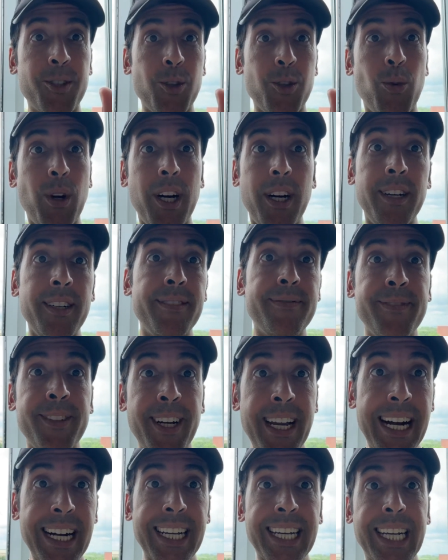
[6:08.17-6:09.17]
you want, you're
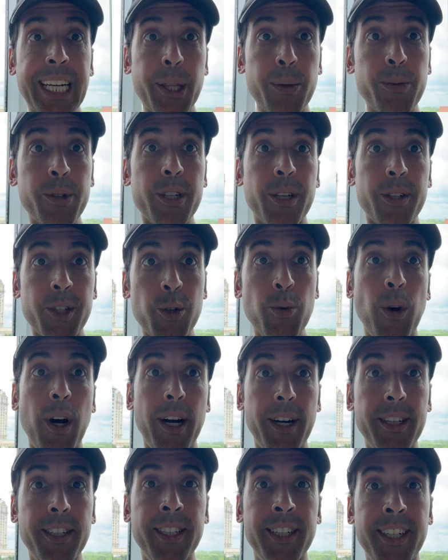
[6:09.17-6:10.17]
not going to get the results you
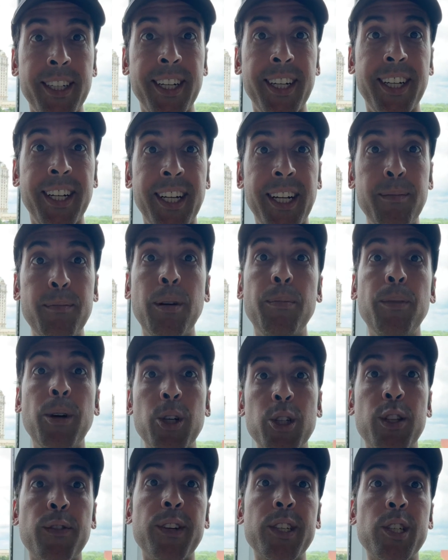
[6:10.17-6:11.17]
want. But
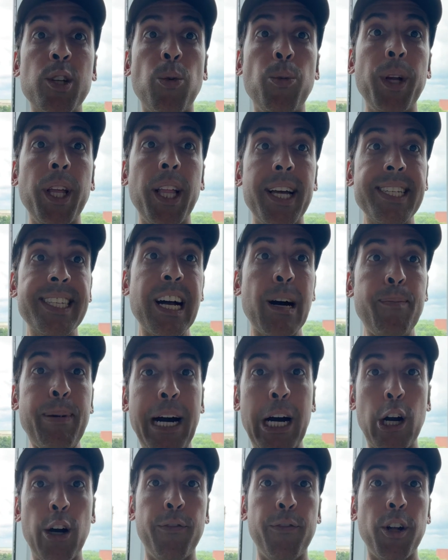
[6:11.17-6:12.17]
most of us don't realize how
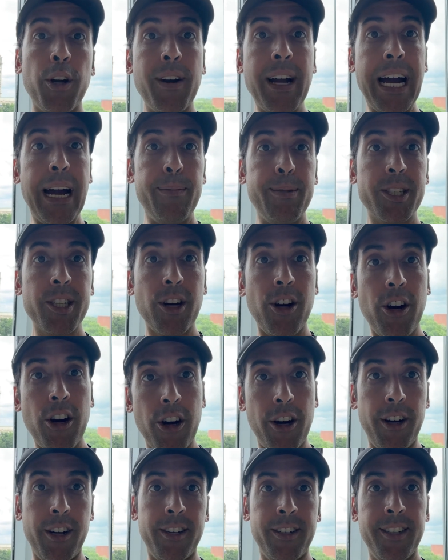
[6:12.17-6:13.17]
powerful our habits
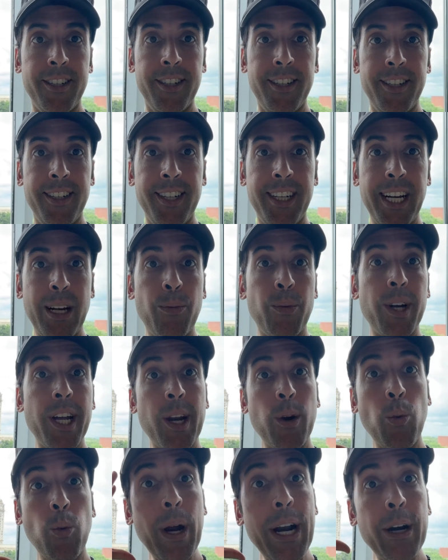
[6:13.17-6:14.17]
are, and we're not
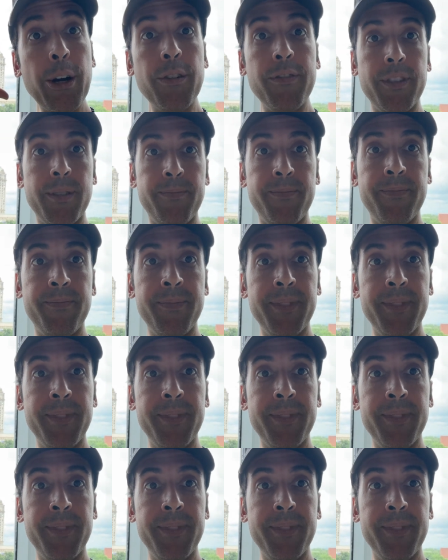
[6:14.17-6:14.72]
aware of them.